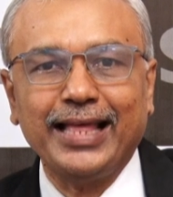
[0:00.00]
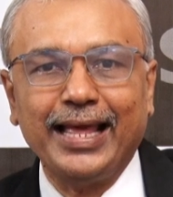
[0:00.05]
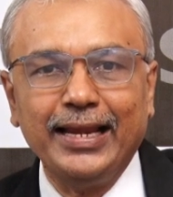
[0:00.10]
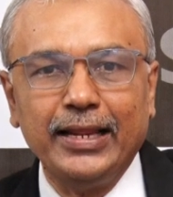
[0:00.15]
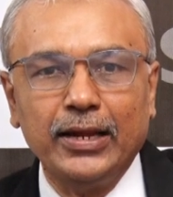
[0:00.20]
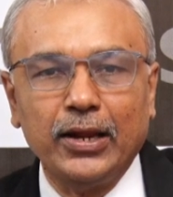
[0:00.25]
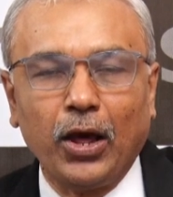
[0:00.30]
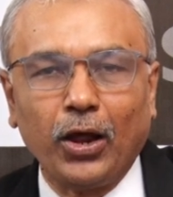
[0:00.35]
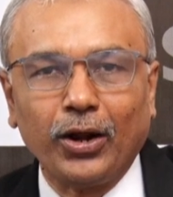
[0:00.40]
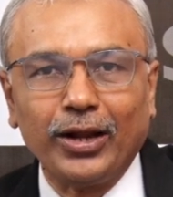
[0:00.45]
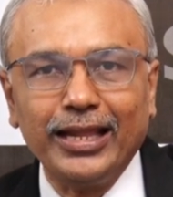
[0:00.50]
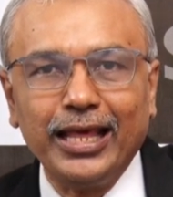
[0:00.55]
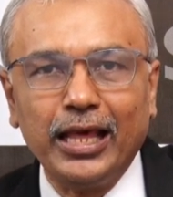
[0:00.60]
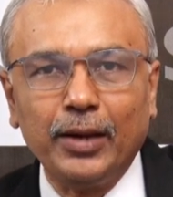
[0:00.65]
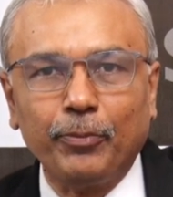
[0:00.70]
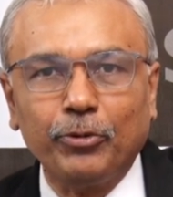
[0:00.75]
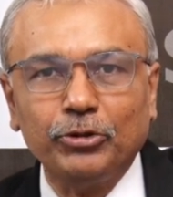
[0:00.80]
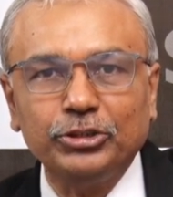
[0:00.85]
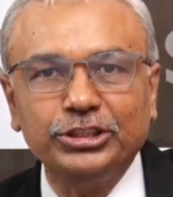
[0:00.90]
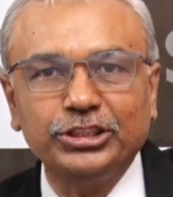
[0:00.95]
then in earlier
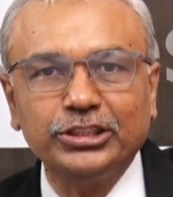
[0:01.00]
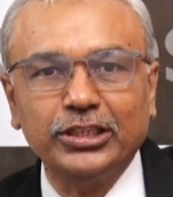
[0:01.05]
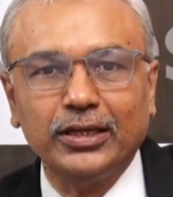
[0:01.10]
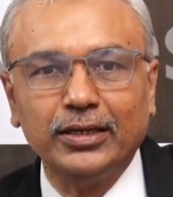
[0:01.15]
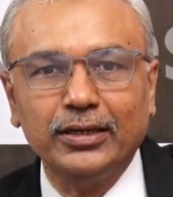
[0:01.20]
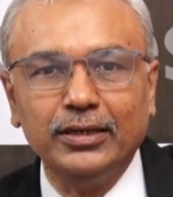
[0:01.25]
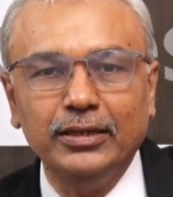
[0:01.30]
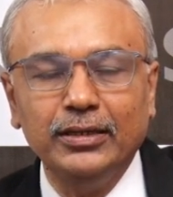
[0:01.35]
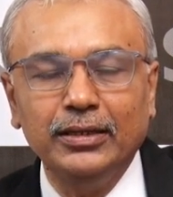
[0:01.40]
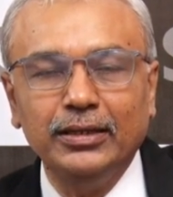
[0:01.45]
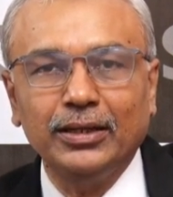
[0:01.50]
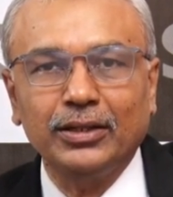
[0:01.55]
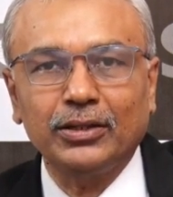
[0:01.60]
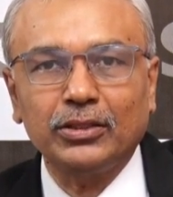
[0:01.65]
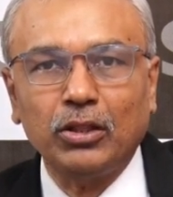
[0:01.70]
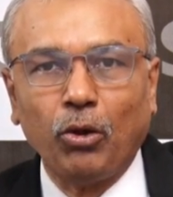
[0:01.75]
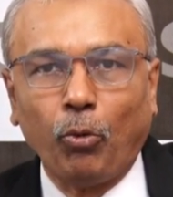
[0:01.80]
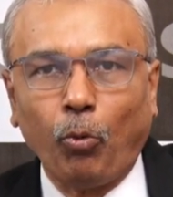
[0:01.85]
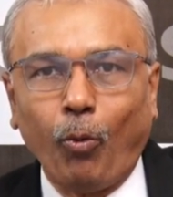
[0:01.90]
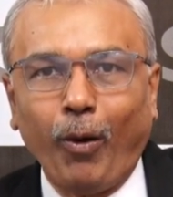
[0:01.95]
position
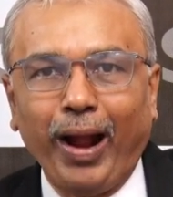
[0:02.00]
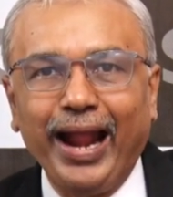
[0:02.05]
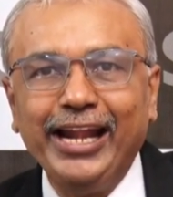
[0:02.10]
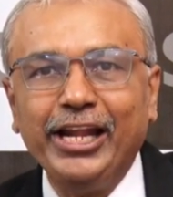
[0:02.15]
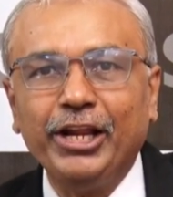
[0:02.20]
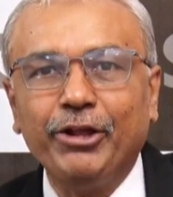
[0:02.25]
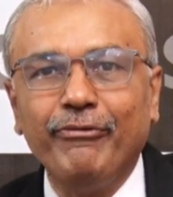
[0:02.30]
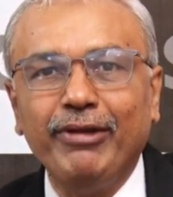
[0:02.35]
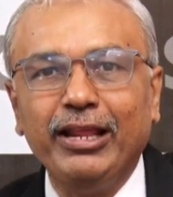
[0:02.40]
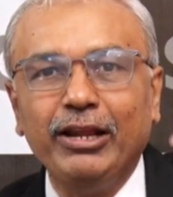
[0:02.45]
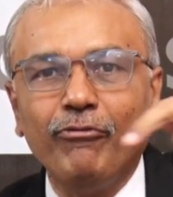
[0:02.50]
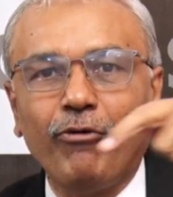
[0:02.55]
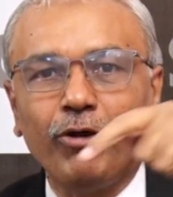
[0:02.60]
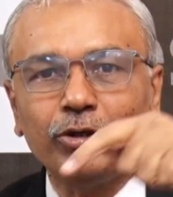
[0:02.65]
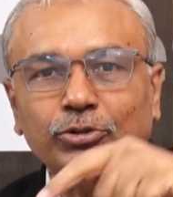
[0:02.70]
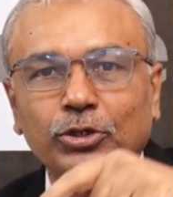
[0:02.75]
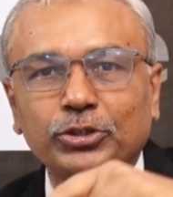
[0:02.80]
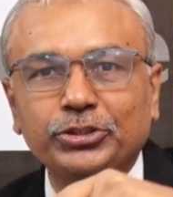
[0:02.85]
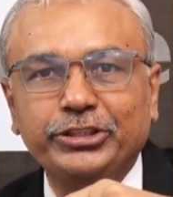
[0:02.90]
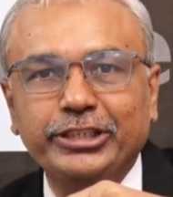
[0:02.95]
the white queen
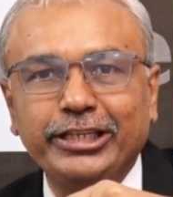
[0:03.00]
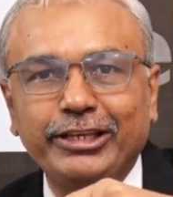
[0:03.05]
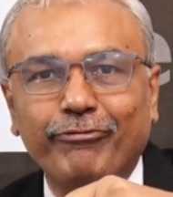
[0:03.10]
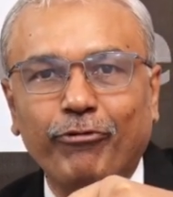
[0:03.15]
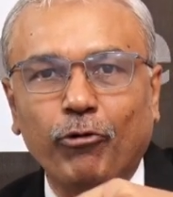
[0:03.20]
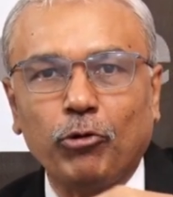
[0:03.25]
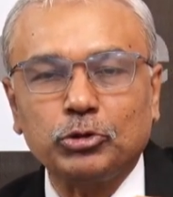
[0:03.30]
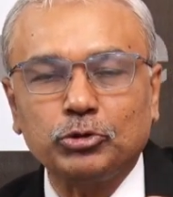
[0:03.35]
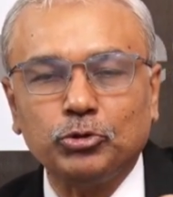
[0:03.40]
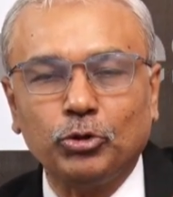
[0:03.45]
was on g4.